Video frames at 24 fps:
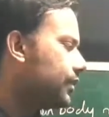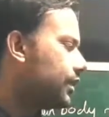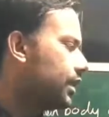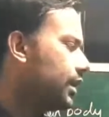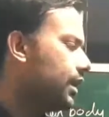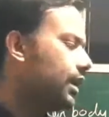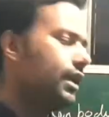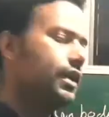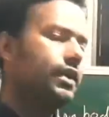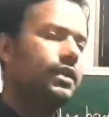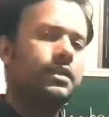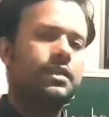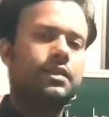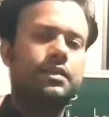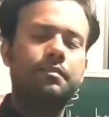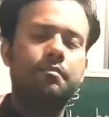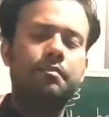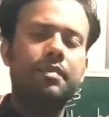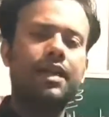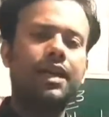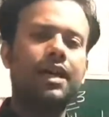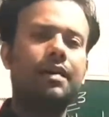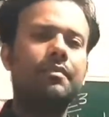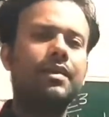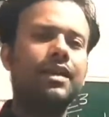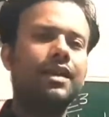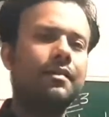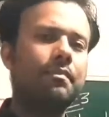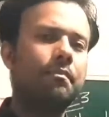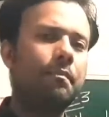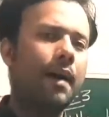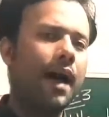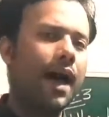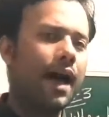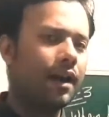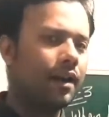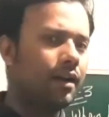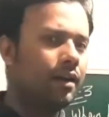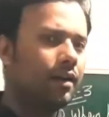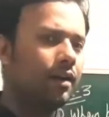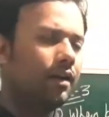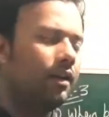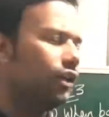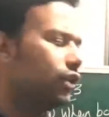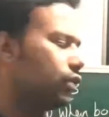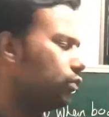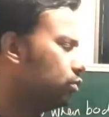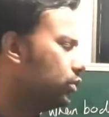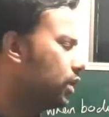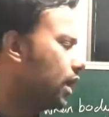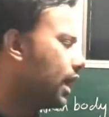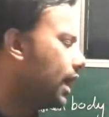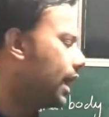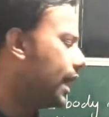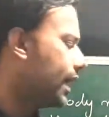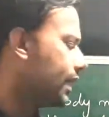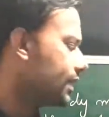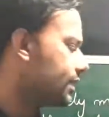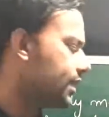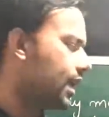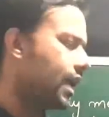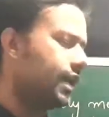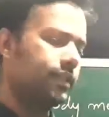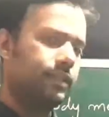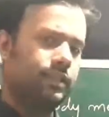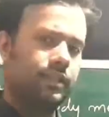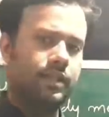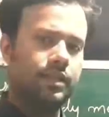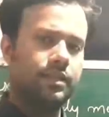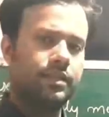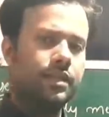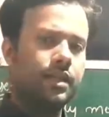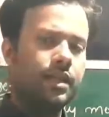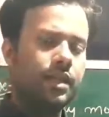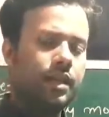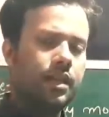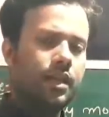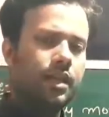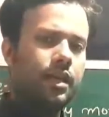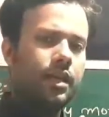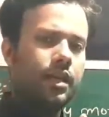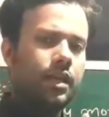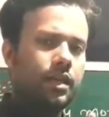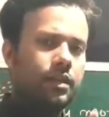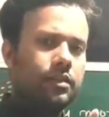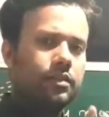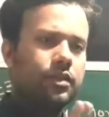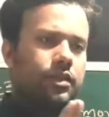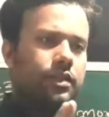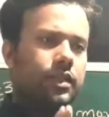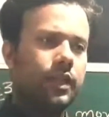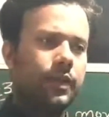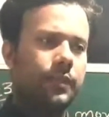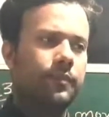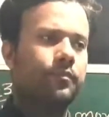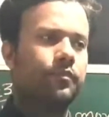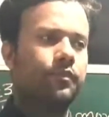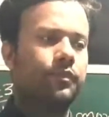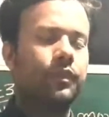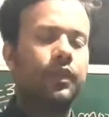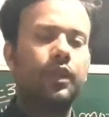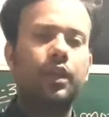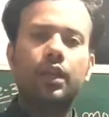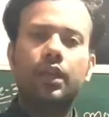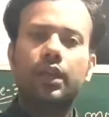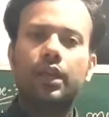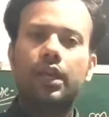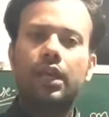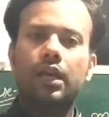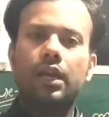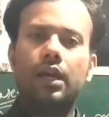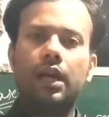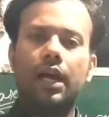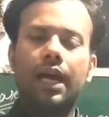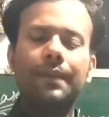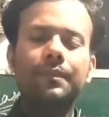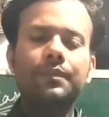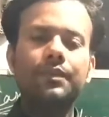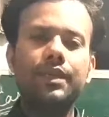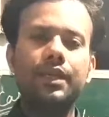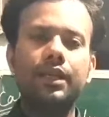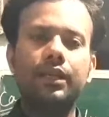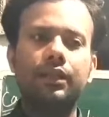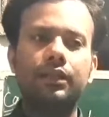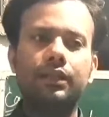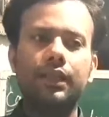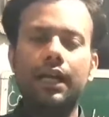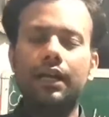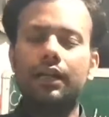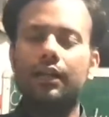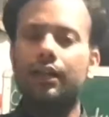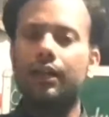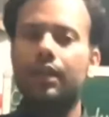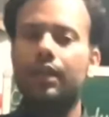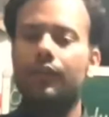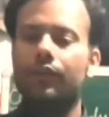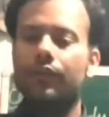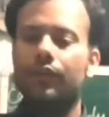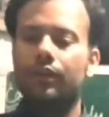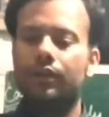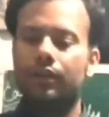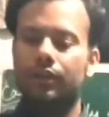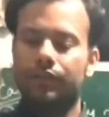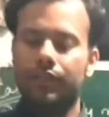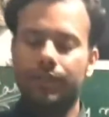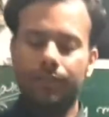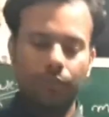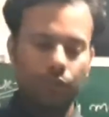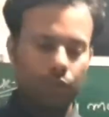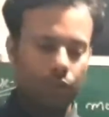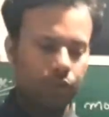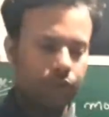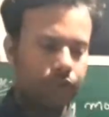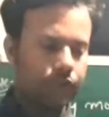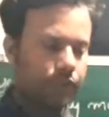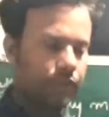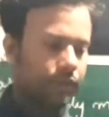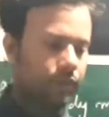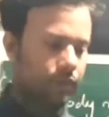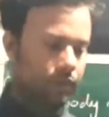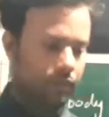is becoming parallel to the x-axis. See, I'm saying that suppose